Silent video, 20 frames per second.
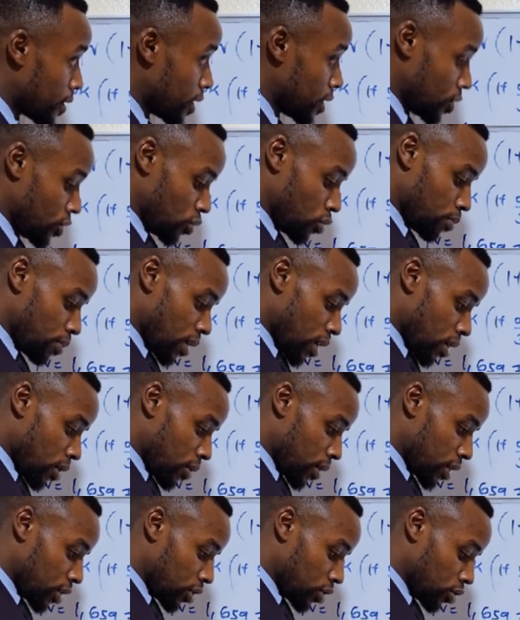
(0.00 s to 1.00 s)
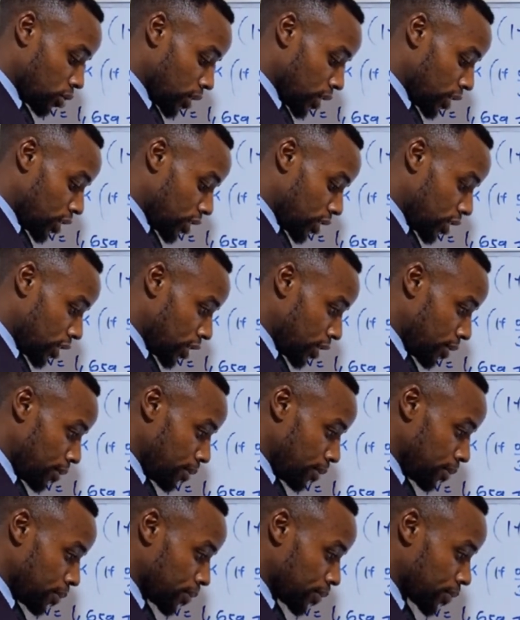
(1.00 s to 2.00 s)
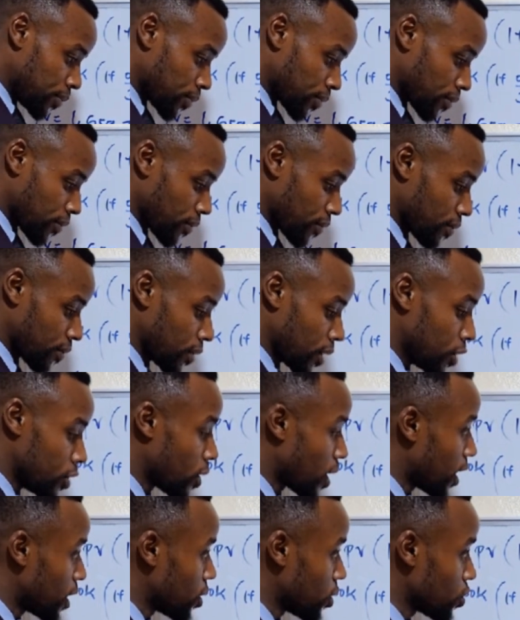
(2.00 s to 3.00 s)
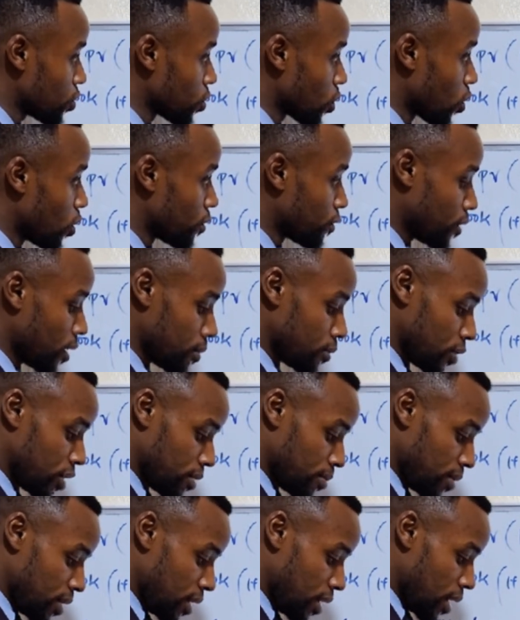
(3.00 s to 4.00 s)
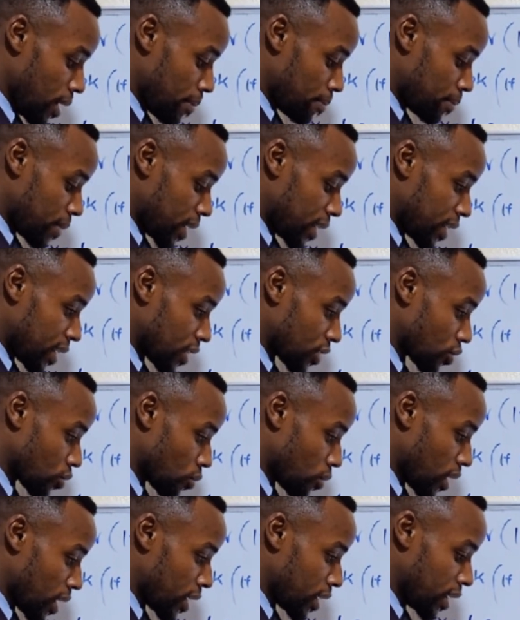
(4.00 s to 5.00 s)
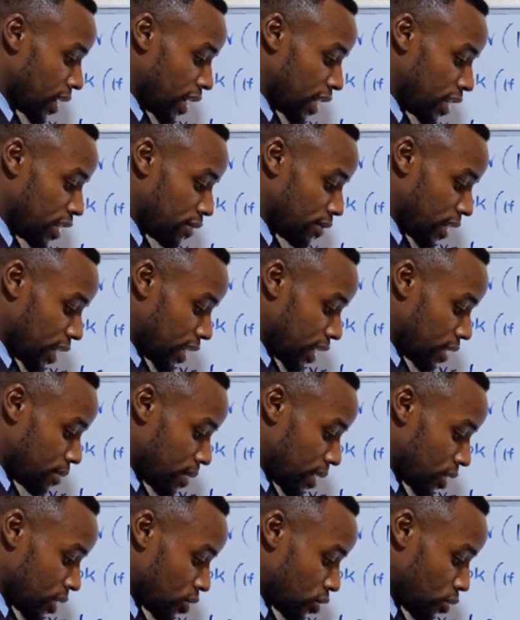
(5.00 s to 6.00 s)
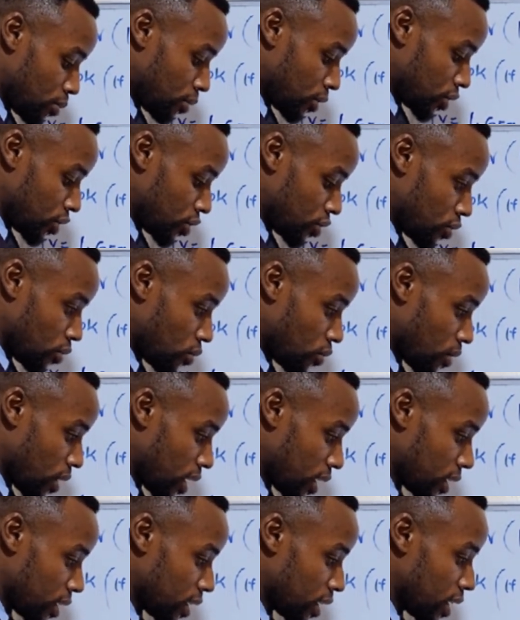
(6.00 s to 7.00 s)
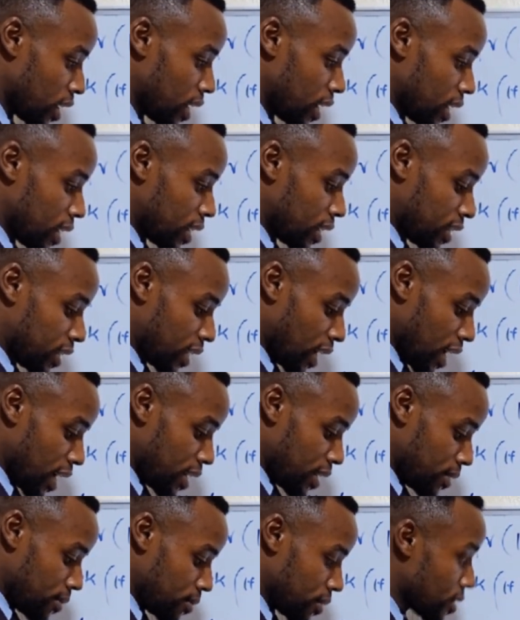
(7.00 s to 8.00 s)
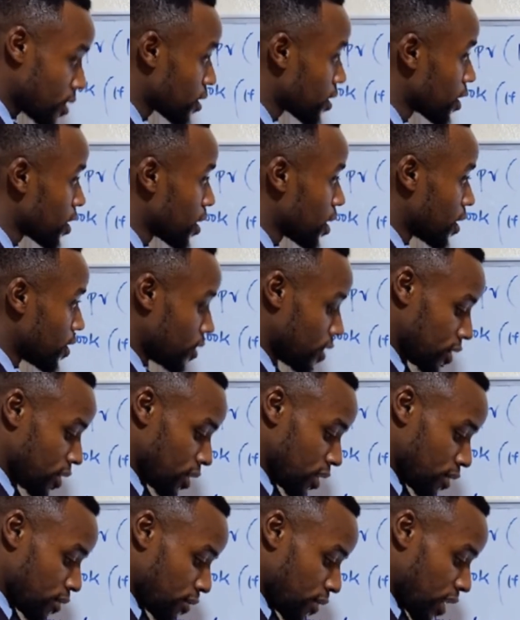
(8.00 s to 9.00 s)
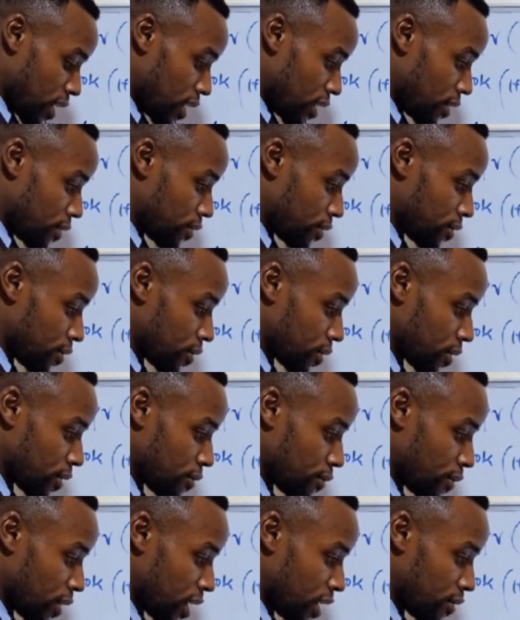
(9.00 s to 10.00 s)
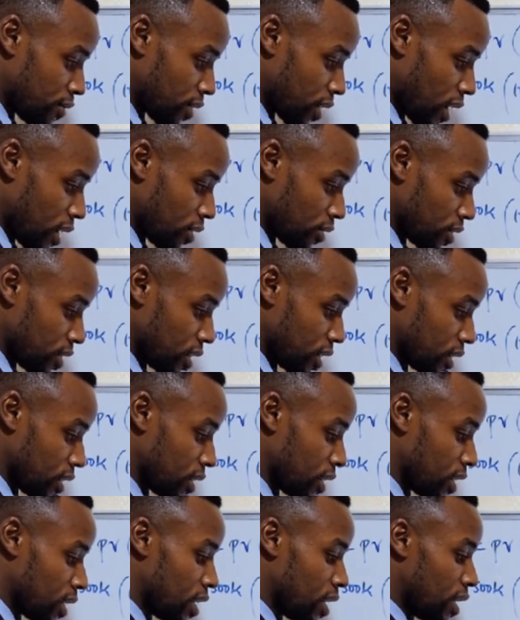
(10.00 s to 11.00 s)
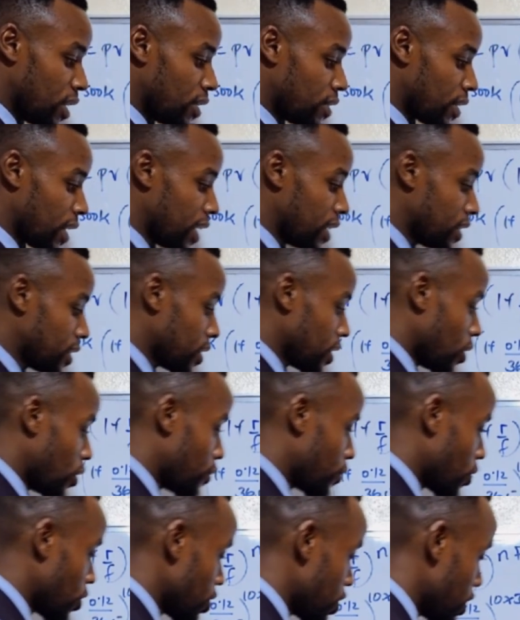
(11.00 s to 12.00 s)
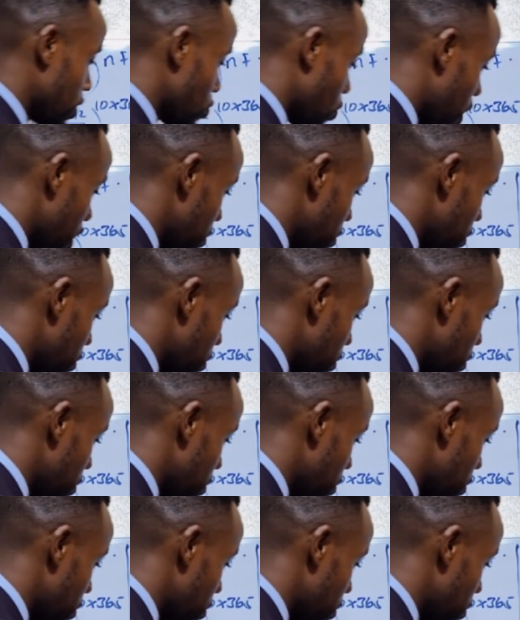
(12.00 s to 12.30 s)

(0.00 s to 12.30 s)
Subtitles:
raised to power 120. You can also confirm with me, minus 1 divided by 0.01 times, this is 5,000. All right, of course it's